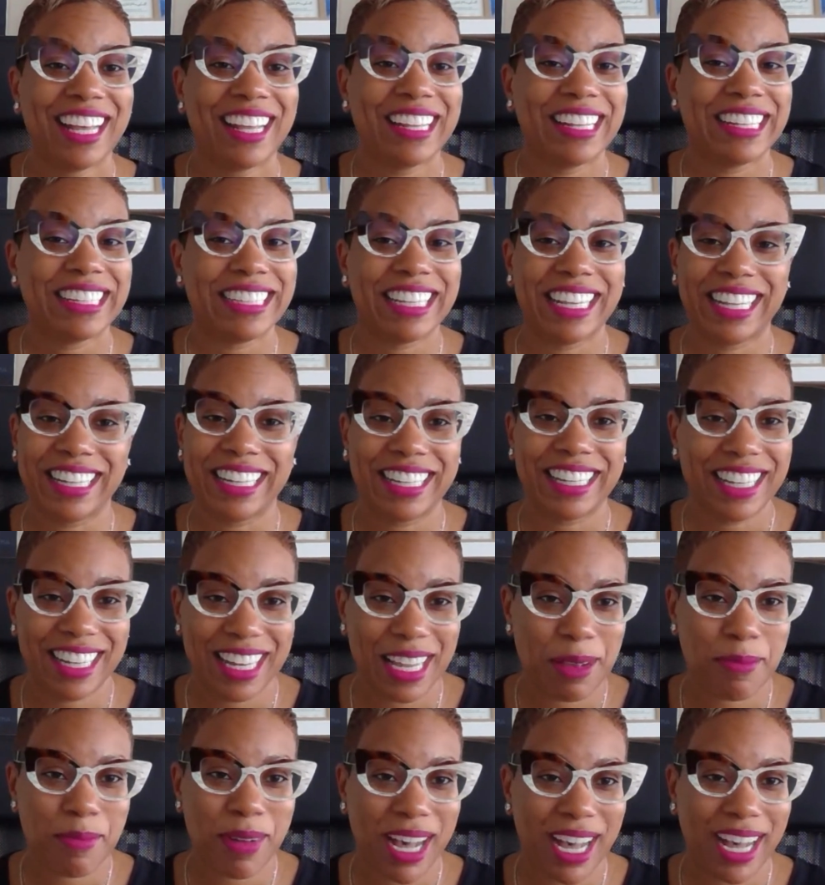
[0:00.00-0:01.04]
that didn't
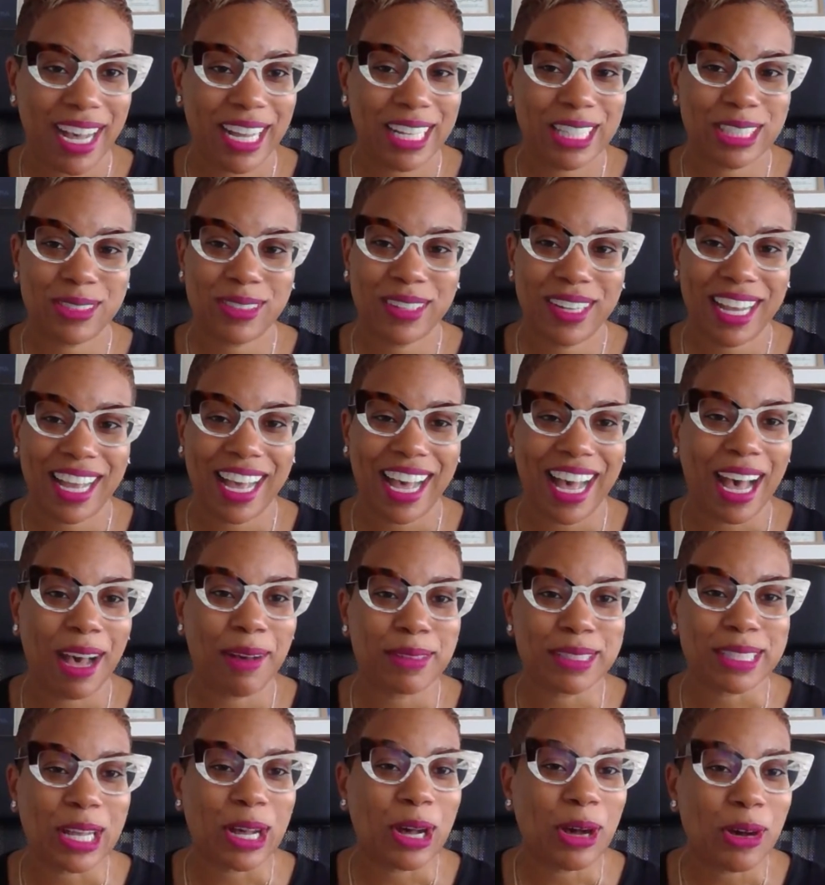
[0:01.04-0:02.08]
hit my 100, I
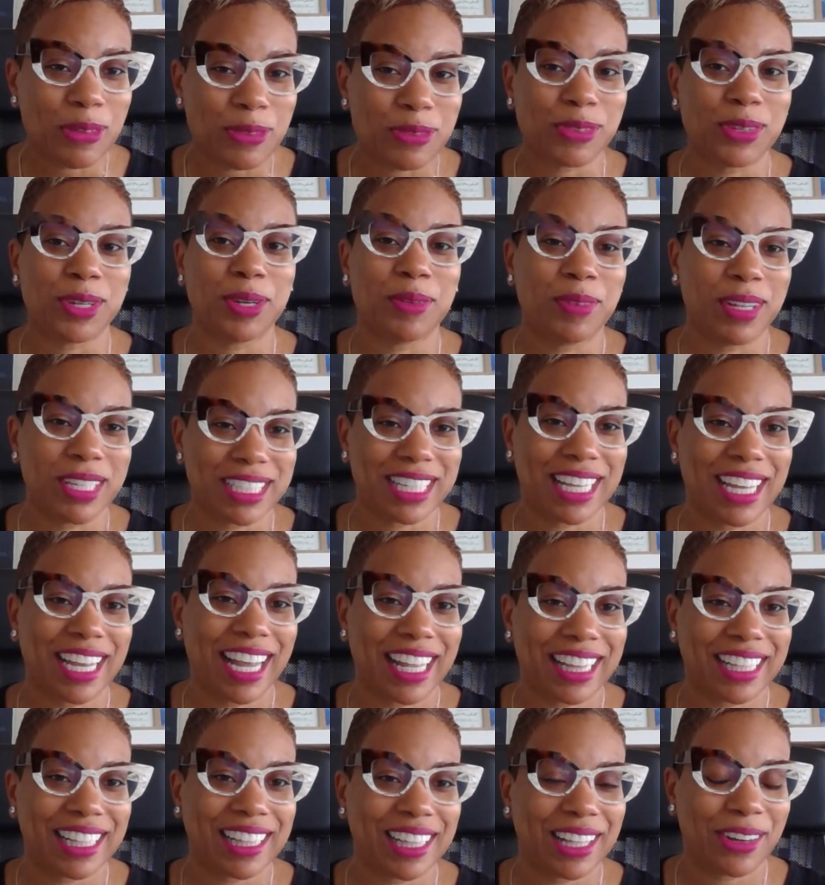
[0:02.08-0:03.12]
was over it once I
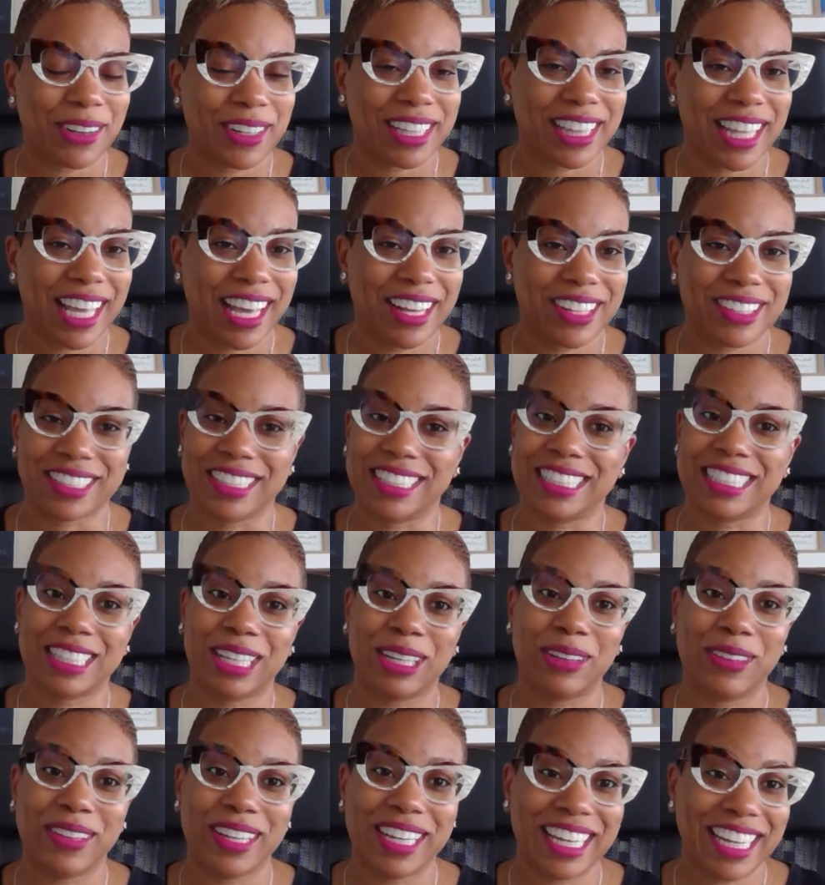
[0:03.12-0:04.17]
got to 30,000.
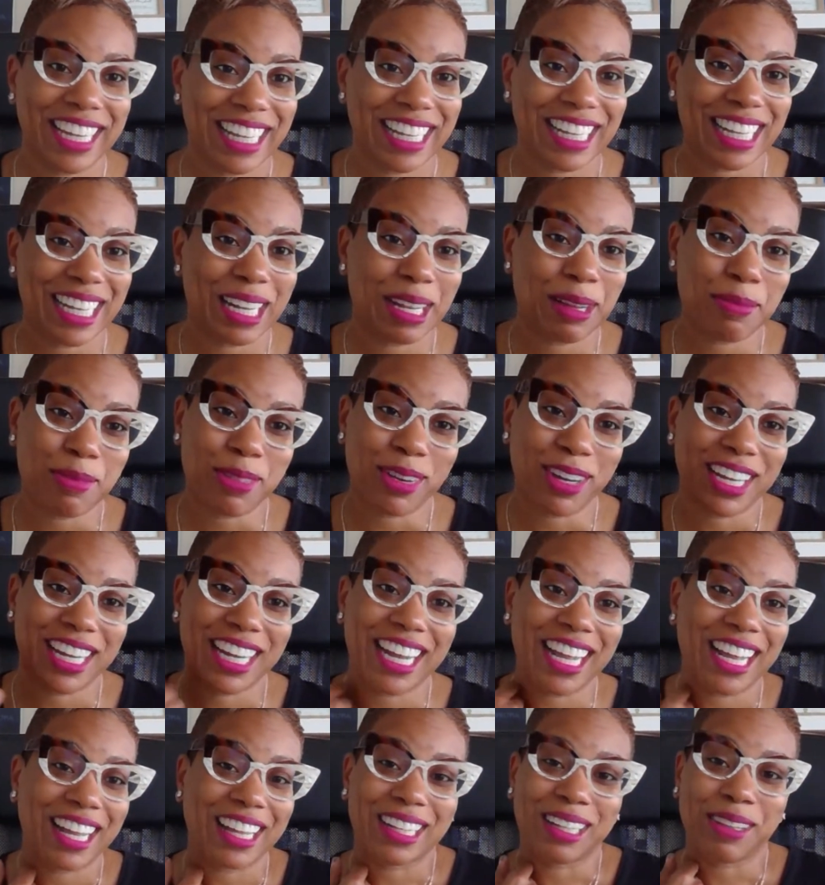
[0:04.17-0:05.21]
So it ended up working
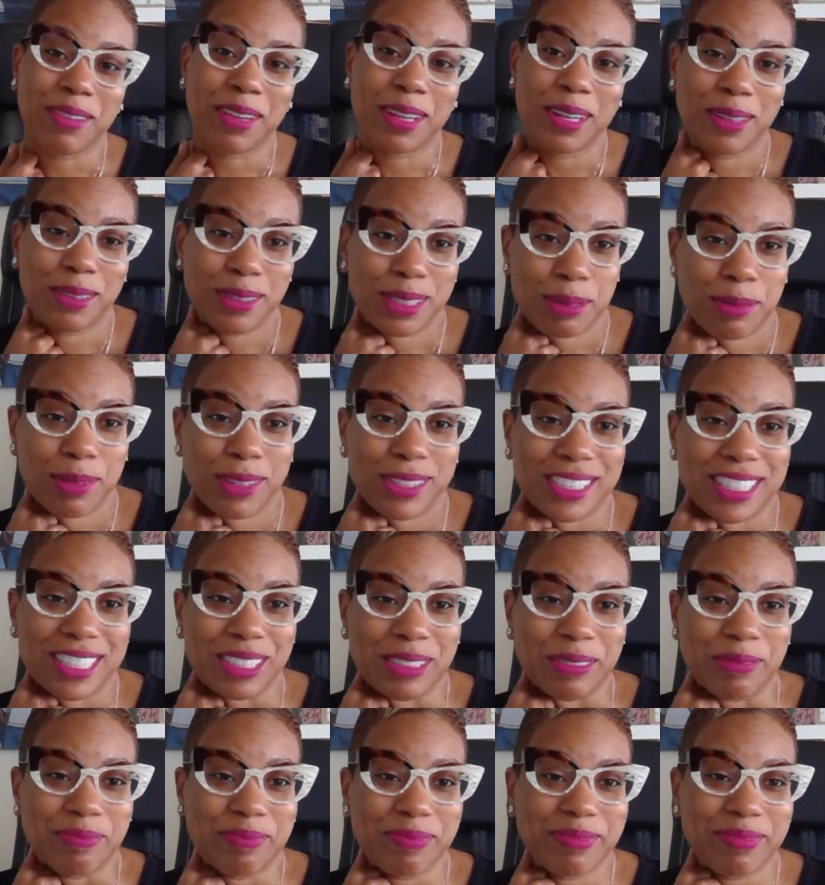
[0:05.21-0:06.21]
out the way it was supposed to.